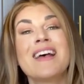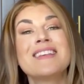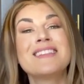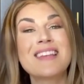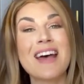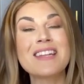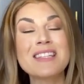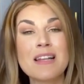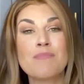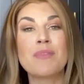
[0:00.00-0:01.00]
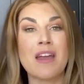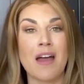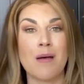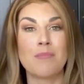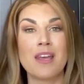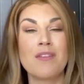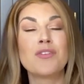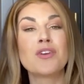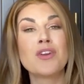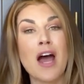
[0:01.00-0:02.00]
Set something up. If
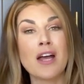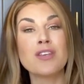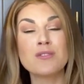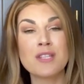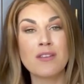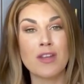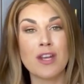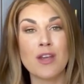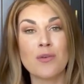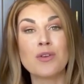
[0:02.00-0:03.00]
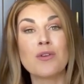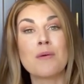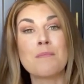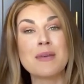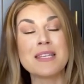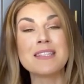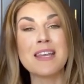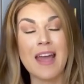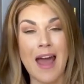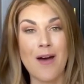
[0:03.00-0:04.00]
you're not using video, you're
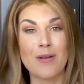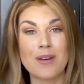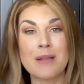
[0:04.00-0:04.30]
missing out.